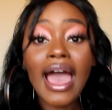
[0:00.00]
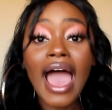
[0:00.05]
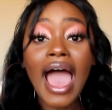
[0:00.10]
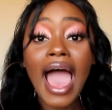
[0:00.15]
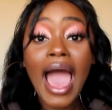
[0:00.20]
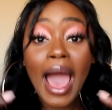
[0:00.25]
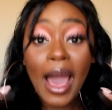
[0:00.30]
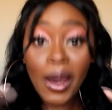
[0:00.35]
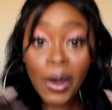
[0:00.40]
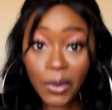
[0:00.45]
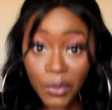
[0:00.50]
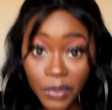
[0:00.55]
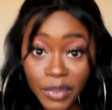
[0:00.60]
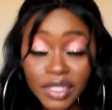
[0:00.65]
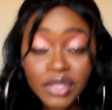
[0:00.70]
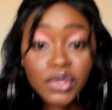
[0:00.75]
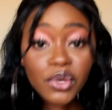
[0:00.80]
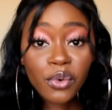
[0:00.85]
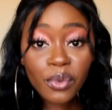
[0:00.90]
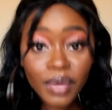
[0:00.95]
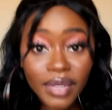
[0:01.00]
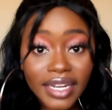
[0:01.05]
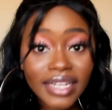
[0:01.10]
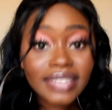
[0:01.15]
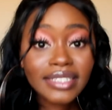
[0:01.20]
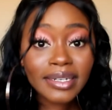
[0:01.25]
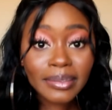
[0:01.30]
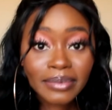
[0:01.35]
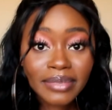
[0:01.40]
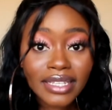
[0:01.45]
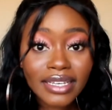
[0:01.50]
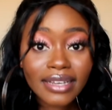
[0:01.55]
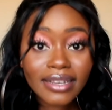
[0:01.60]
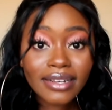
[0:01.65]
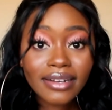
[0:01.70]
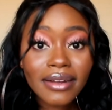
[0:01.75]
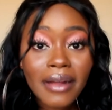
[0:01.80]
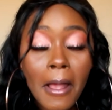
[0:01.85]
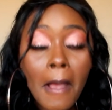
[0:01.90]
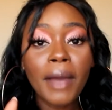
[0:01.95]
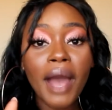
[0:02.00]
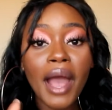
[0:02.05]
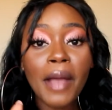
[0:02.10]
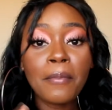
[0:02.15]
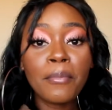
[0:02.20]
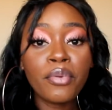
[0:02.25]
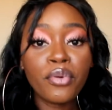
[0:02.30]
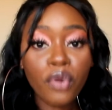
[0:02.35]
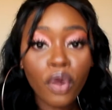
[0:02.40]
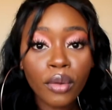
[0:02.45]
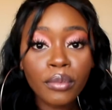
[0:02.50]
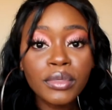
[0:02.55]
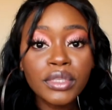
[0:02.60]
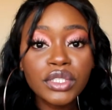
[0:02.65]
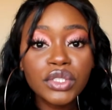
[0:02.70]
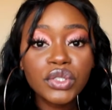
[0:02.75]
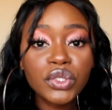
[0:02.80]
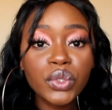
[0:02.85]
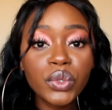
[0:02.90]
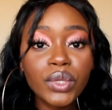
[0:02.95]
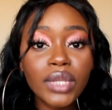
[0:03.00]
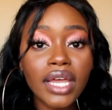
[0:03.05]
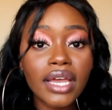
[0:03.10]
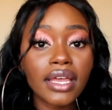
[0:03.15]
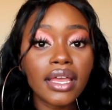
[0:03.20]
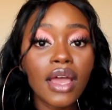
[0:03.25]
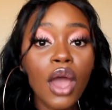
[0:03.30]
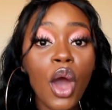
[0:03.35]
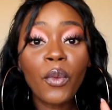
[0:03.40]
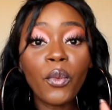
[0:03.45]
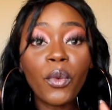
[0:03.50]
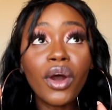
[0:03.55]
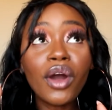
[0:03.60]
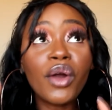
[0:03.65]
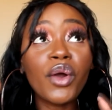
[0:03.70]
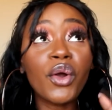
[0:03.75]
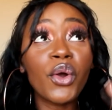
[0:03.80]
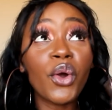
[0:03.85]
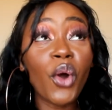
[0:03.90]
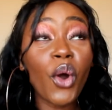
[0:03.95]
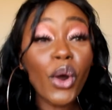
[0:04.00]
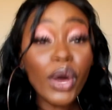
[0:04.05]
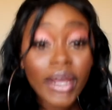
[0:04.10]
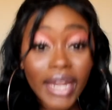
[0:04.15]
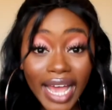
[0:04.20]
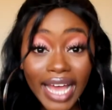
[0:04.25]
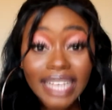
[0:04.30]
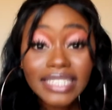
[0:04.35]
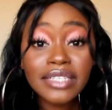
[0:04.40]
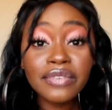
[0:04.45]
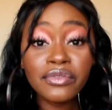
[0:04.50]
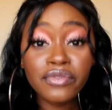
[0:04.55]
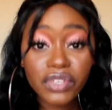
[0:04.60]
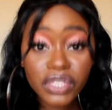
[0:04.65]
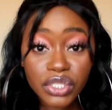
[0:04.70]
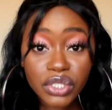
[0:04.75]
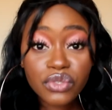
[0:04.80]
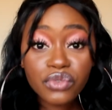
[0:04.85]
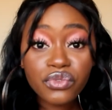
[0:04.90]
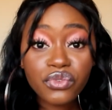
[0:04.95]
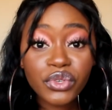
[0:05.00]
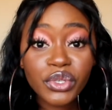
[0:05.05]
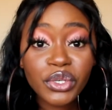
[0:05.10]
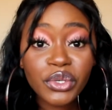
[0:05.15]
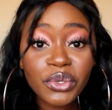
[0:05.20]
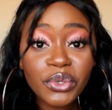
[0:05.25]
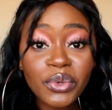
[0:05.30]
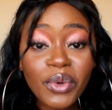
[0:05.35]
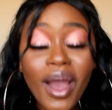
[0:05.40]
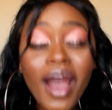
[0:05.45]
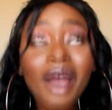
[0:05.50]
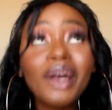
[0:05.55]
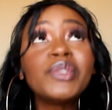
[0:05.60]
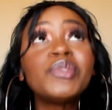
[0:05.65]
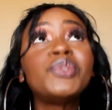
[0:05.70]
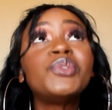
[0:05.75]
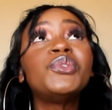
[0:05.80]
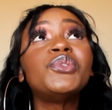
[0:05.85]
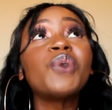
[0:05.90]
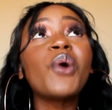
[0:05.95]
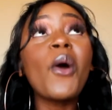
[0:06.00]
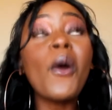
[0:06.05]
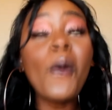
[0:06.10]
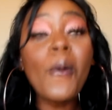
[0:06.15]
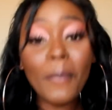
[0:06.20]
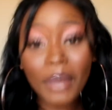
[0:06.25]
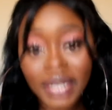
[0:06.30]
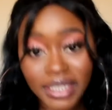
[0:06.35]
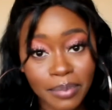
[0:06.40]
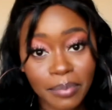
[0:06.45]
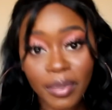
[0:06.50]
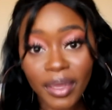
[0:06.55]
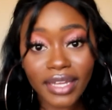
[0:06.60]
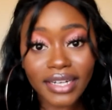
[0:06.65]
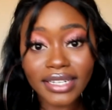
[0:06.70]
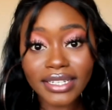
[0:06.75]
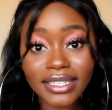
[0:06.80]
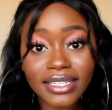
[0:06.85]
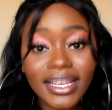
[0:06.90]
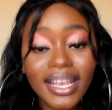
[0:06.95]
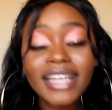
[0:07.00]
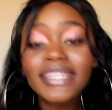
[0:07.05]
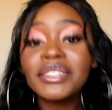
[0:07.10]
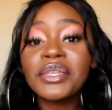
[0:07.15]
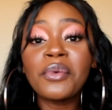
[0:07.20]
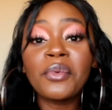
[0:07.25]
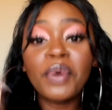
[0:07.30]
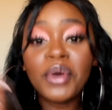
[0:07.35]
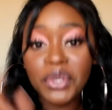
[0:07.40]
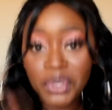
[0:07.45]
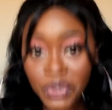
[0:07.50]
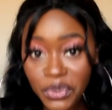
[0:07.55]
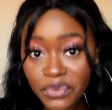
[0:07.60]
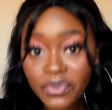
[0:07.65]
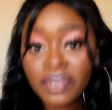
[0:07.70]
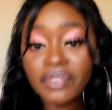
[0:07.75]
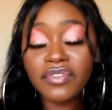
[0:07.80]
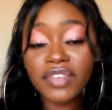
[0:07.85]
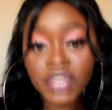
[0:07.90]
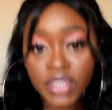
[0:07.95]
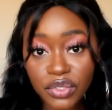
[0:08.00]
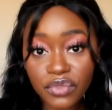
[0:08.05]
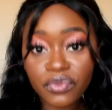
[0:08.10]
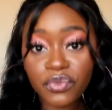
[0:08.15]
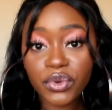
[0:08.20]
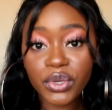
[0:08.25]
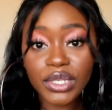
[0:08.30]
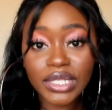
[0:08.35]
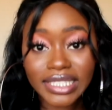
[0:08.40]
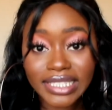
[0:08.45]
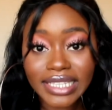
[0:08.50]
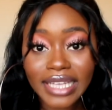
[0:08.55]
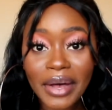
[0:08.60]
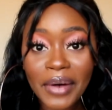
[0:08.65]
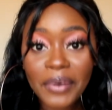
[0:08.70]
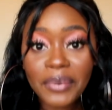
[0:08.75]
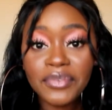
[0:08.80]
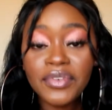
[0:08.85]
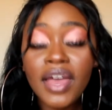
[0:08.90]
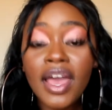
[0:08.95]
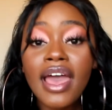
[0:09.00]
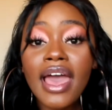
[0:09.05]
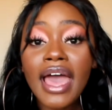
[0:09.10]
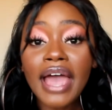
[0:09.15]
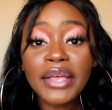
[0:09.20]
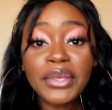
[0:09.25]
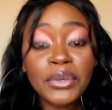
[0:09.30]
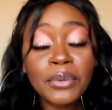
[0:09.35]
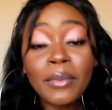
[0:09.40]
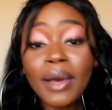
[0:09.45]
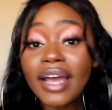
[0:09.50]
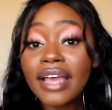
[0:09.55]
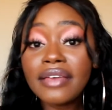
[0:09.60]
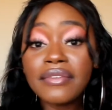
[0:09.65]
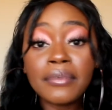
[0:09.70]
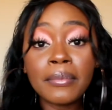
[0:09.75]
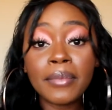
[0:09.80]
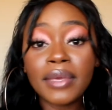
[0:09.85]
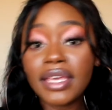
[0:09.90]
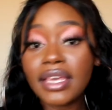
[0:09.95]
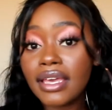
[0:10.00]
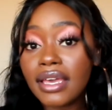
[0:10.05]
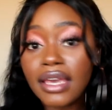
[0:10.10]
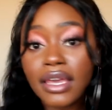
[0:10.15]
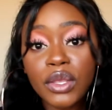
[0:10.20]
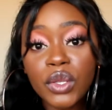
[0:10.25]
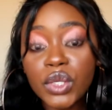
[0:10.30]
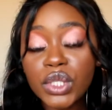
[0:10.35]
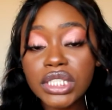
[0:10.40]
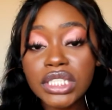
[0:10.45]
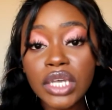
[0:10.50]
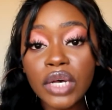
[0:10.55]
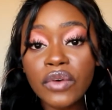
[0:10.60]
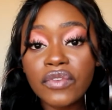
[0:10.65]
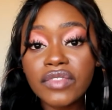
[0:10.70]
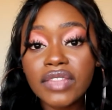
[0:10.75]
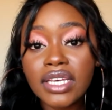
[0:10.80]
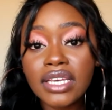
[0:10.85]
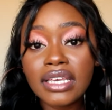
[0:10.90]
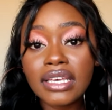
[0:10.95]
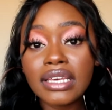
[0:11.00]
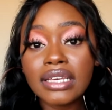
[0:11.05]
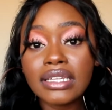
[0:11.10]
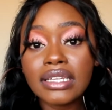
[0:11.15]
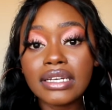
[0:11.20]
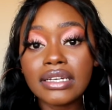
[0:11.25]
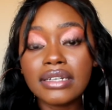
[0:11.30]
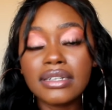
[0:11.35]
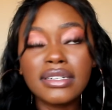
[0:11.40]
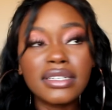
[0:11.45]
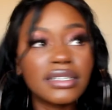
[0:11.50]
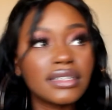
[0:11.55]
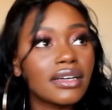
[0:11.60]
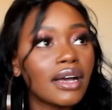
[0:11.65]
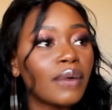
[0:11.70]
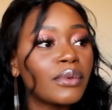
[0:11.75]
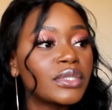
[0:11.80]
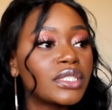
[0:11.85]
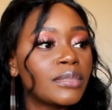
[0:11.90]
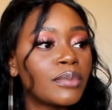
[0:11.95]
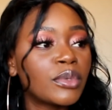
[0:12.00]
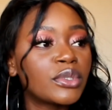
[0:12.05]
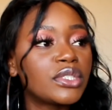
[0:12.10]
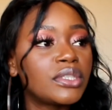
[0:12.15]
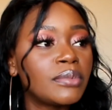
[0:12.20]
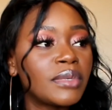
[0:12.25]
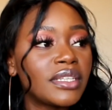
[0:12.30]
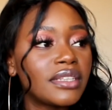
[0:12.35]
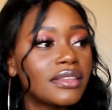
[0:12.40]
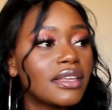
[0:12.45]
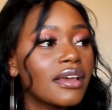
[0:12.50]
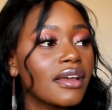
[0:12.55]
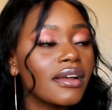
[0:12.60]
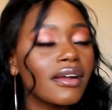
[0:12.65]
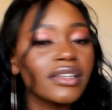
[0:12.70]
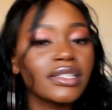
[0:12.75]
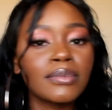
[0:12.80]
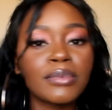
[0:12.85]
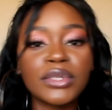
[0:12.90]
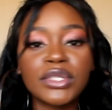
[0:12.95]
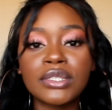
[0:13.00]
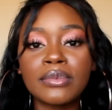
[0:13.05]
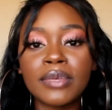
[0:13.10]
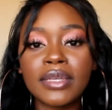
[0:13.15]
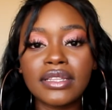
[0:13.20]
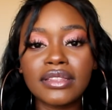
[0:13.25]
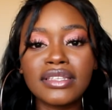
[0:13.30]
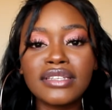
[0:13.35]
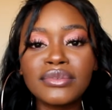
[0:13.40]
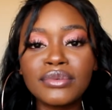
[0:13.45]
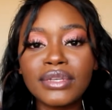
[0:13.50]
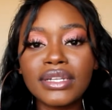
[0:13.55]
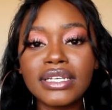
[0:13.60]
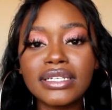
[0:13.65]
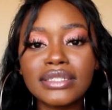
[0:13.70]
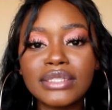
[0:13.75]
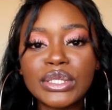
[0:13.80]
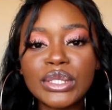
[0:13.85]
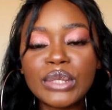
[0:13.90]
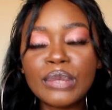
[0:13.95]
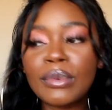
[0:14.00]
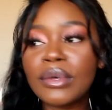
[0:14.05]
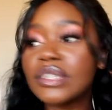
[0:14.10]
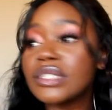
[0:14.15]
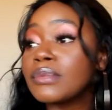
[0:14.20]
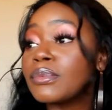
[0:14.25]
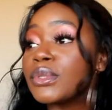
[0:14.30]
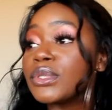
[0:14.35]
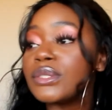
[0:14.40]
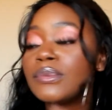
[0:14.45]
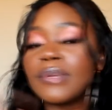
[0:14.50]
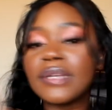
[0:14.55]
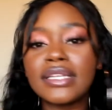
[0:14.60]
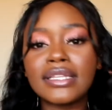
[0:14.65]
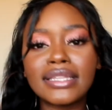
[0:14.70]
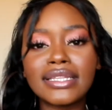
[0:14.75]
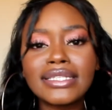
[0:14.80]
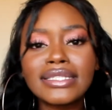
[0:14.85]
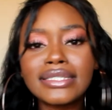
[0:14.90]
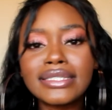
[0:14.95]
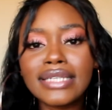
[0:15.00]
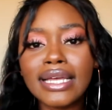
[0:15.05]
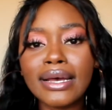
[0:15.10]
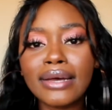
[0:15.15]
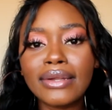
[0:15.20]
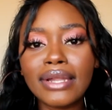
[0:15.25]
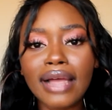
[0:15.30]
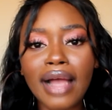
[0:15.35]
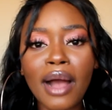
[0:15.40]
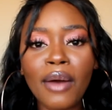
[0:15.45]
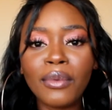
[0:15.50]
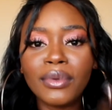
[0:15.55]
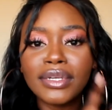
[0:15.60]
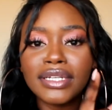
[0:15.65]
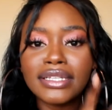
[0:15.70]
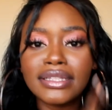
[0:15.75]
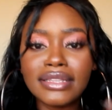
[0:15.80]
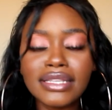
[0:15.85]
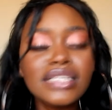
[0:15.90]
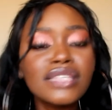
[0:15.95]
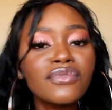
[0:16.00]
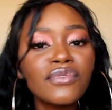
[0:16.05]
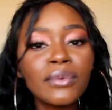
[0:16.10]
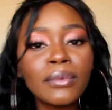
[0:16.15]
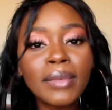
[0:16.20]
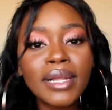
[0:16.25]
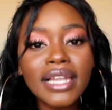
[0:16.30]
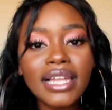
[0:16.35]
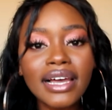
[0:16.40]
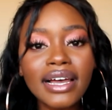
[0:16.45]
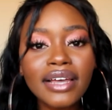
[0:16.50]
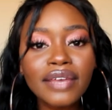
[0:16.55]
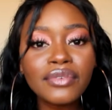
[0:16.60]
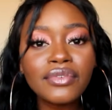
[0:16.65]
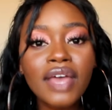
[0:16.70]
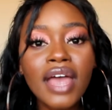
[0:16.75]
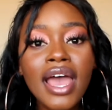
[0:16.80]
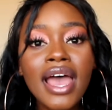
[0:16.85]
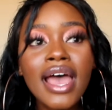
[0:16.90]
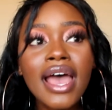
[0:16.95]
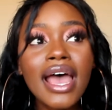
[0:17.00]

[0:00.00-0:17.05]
how we thought we'd end up there, but I promise you, like what God has envisioned for you, so much better than what you've envisioned for yourself. And you might even be kicking yourself thinking like, oh, I was supposed to be there, I was supposed to be in this relationship, I was supposed to be in this town, like I wanted this for my life.